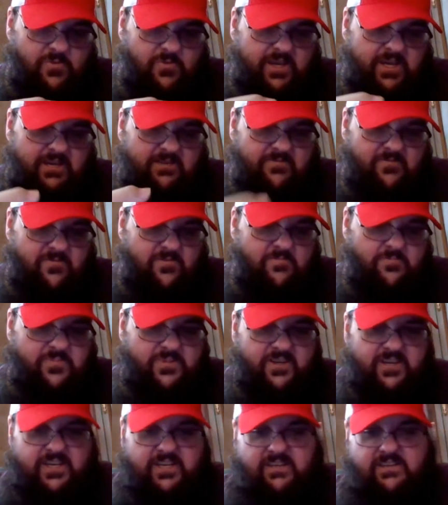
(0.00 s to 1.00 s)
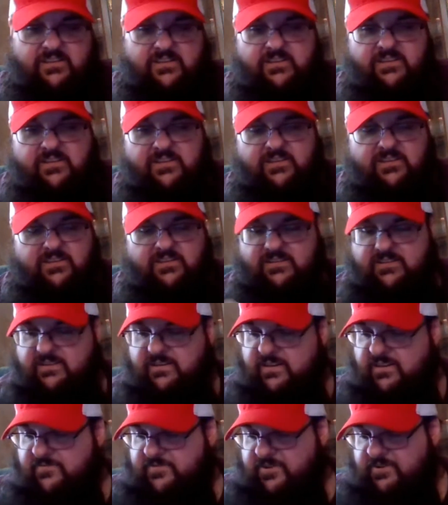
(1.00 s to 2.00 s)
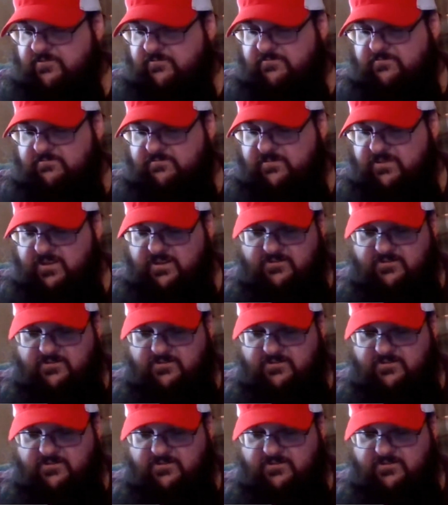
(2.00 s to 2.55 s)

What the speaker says: to wait for a bite. And if you,